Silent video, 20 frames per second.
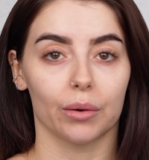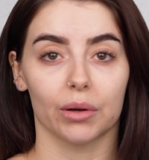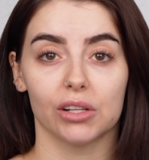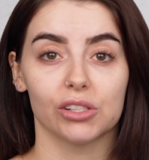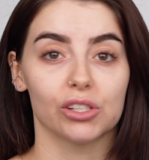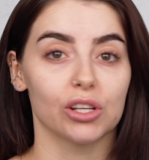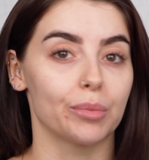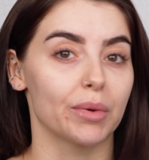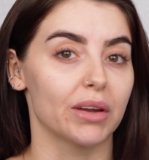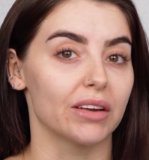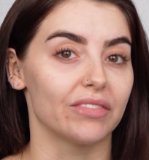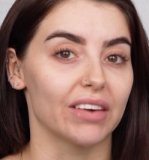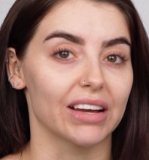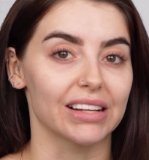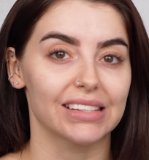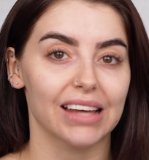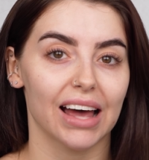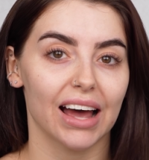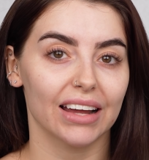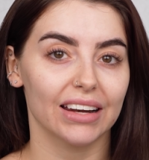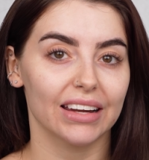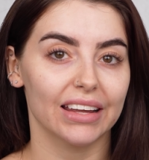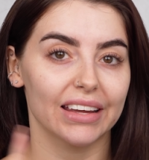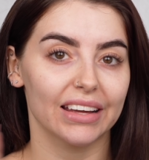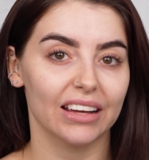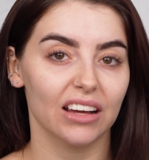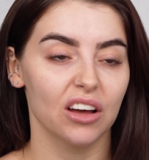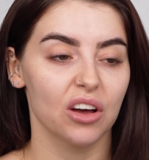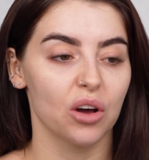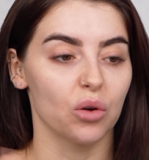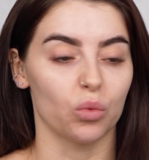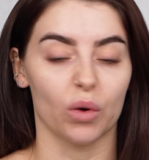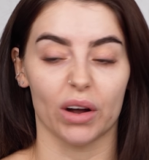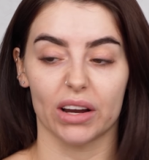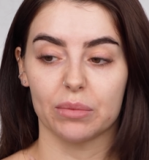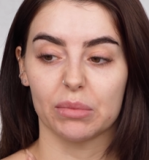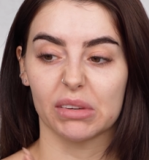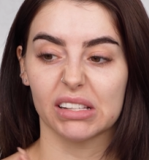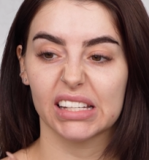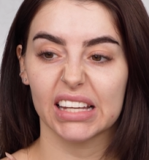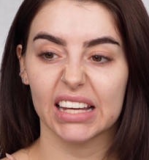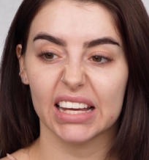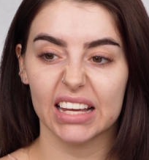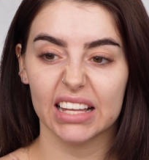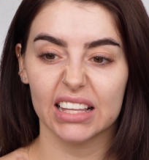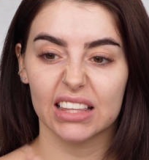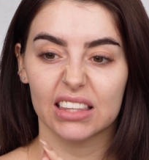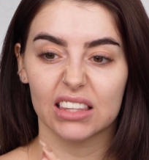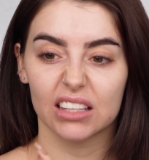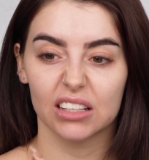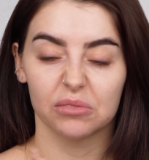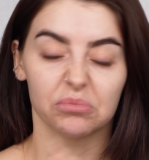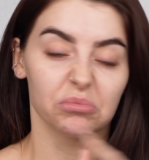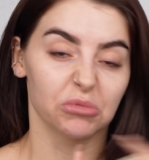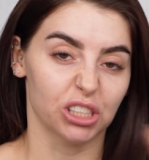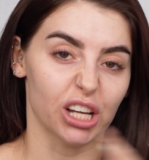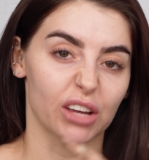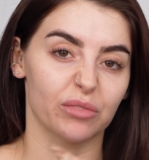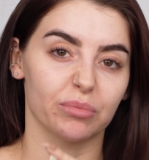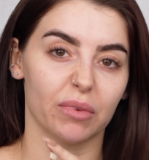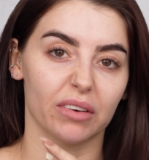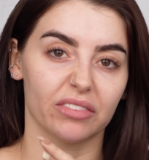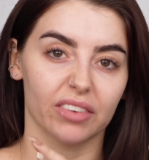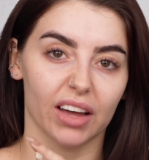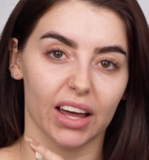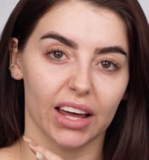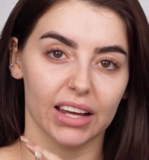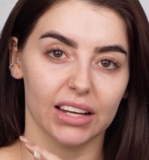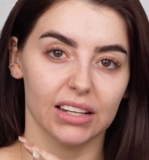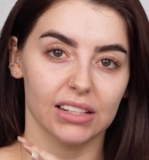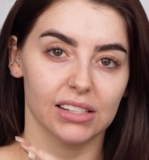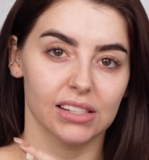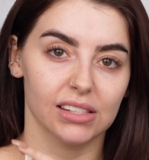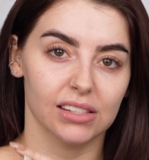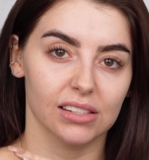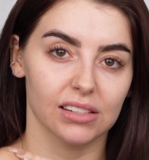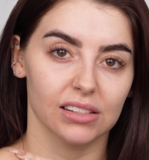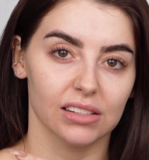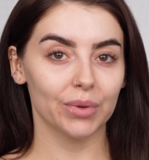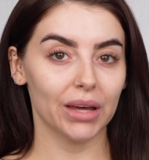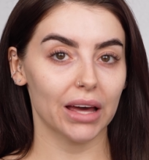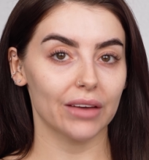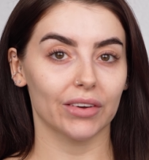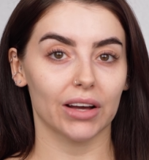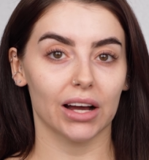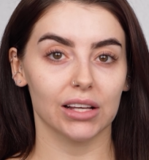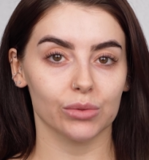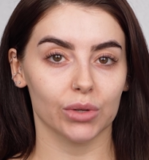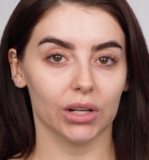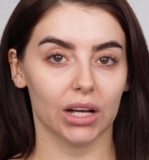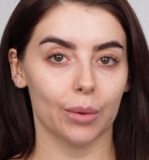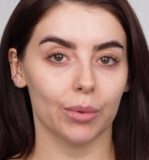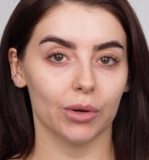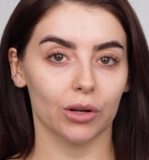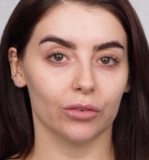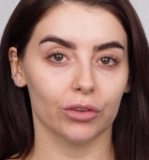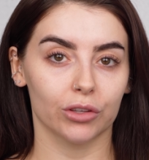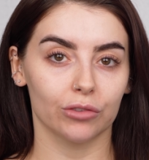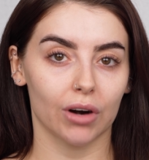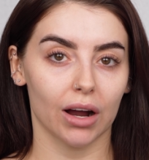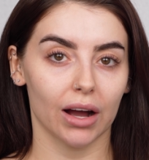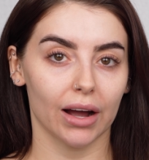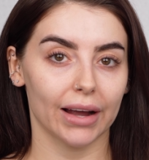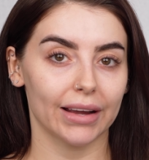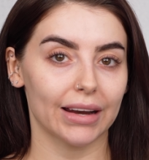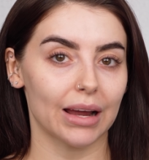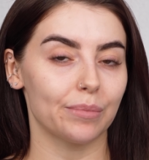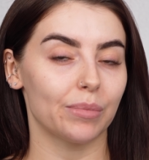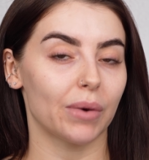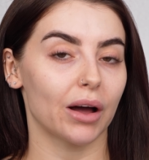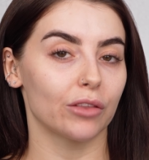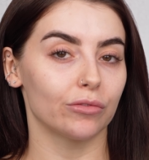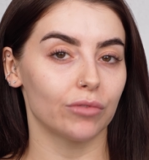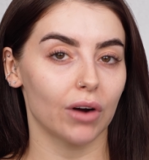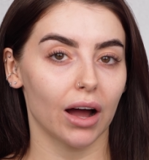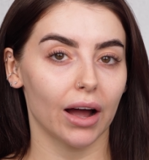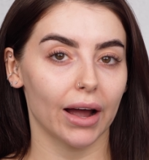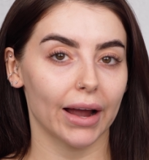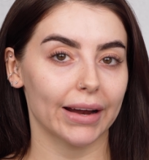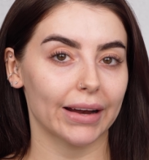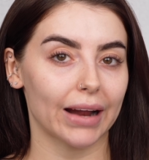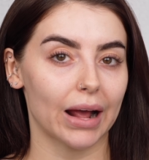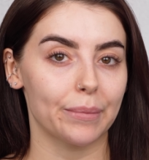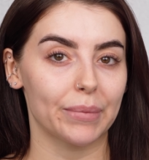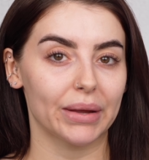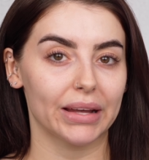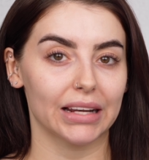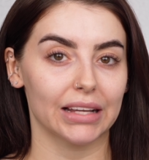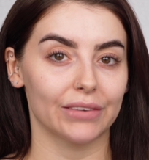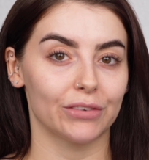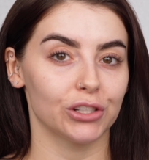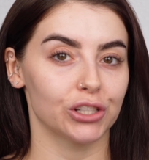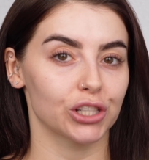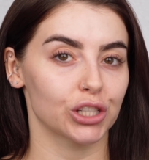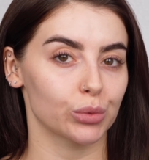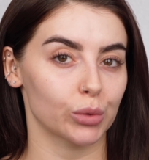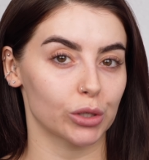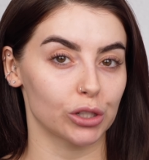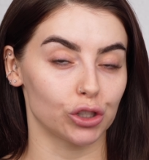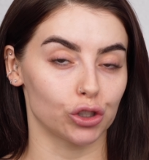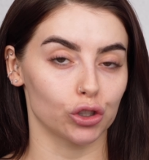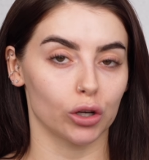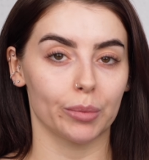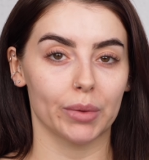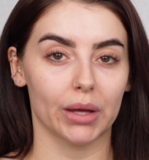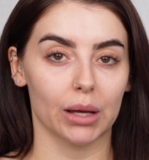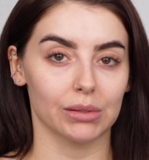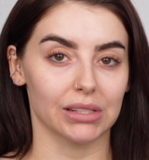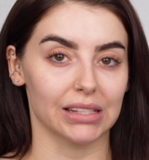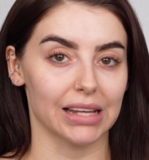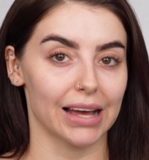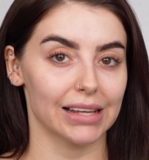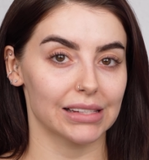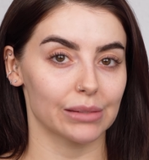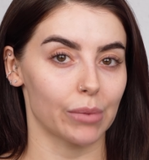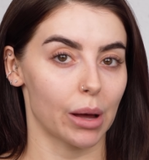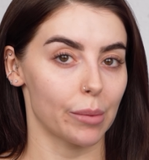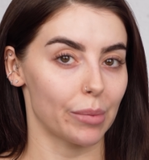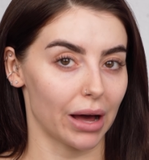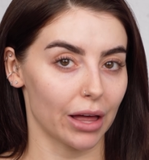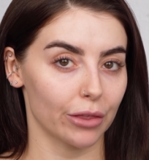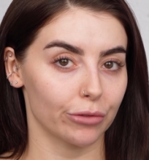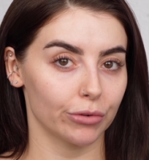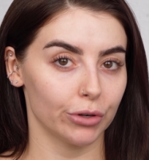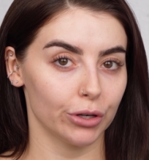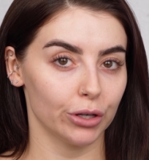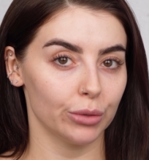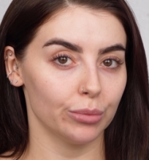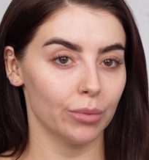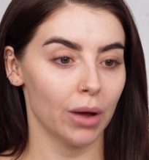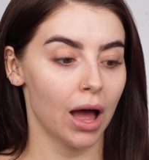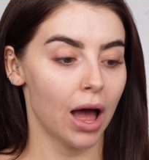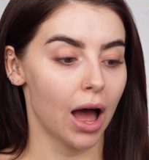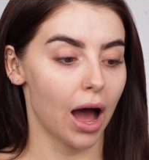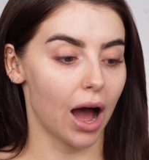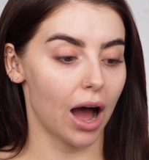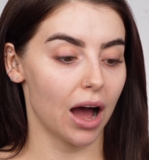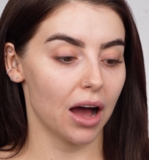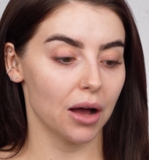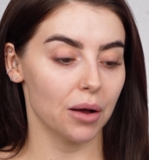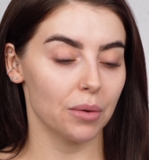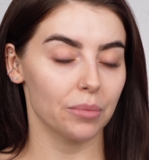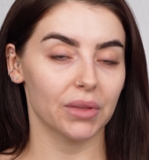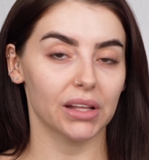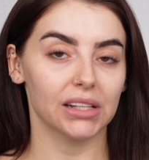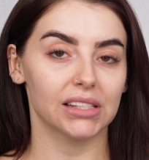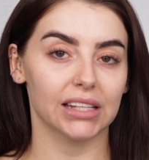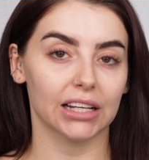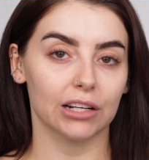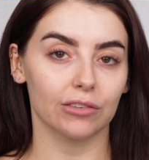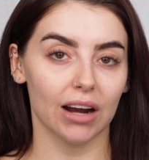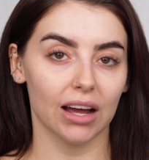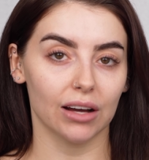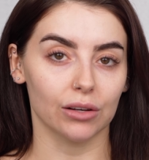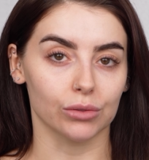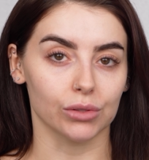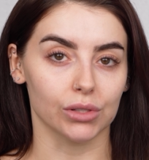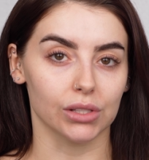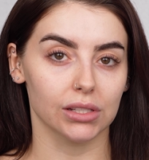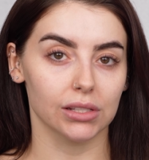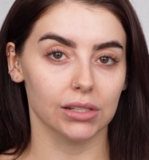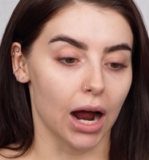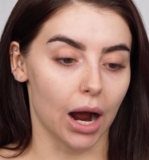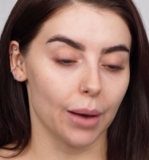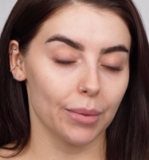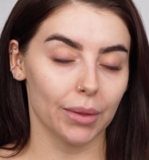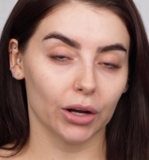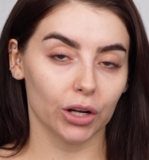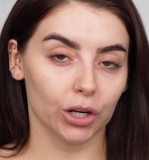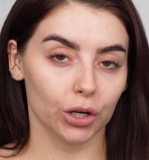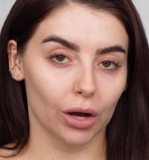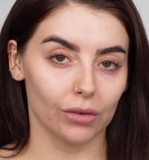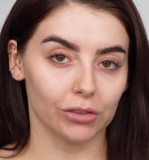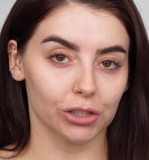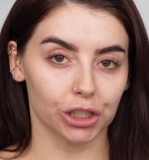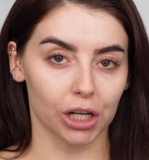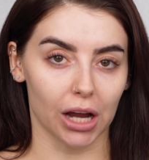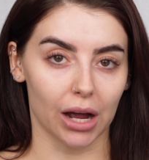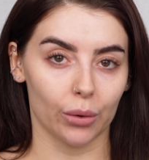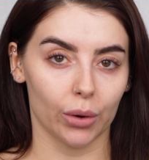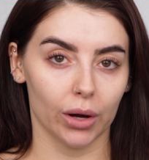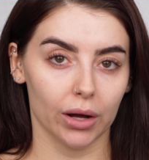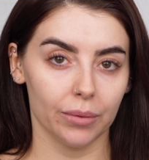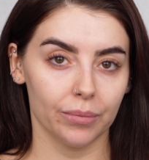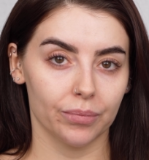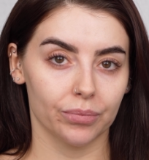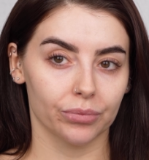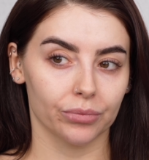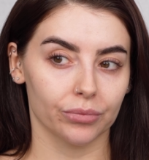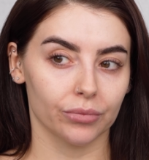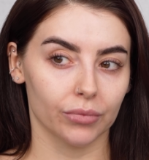I'm gonna do a bit of fake tanning, whitening my teeth, shaving my face. But yeah, if you guys wanna come along for the ride, and by the ride, I mean if you just wanna join me upstairs in my bathroom, um, then stick around. I'm now gonna go have a shower.